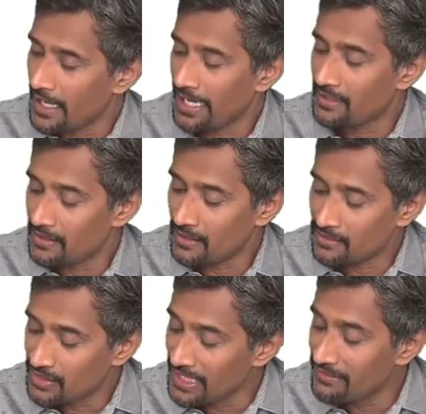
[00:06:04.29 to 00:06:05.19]
And there
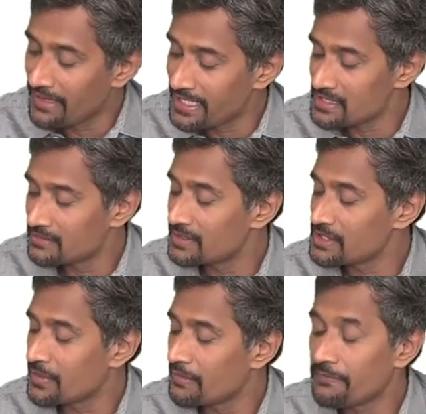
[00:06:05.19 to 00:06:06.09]
are three ways in
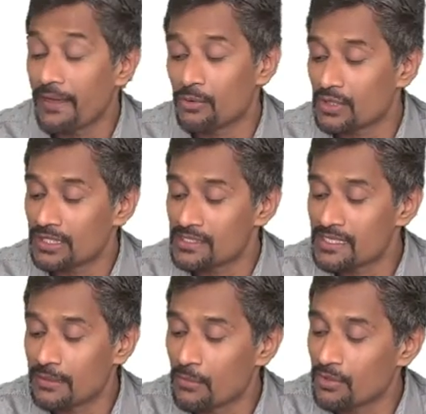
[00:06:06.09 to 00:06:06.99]
which we have found that the
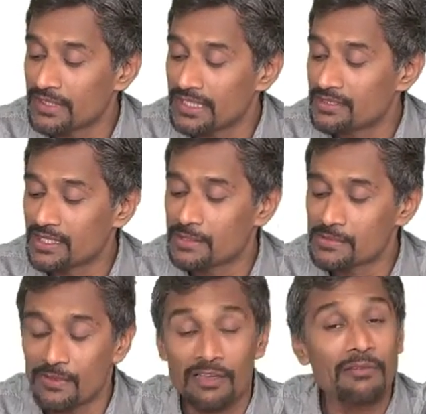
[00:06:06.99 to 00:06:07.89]
sum of these
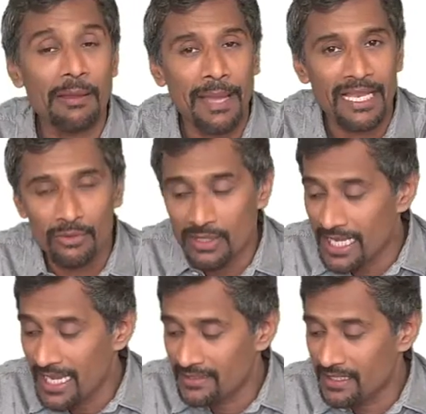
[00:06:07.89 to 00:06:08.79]
terms, one by
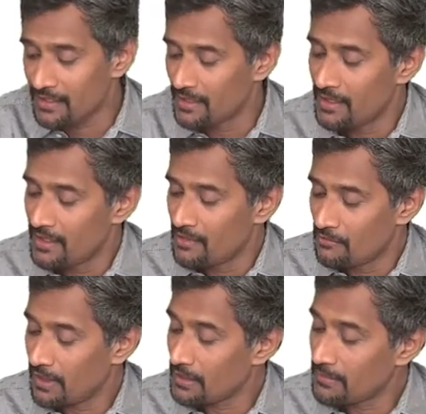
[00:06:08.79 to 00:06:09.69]
manually adding,
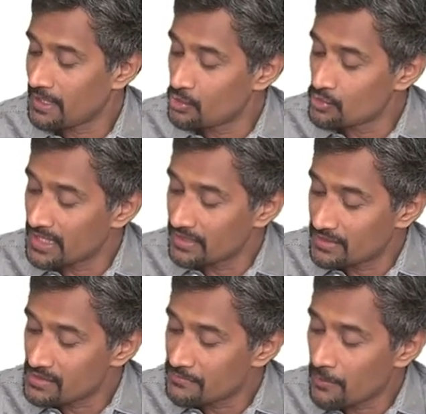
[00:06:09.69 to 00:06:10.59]
one by using
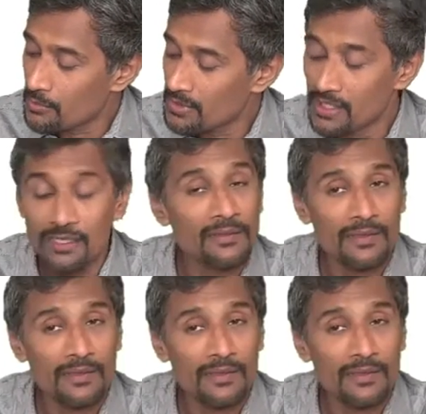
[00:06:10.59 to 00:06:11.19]
this formula,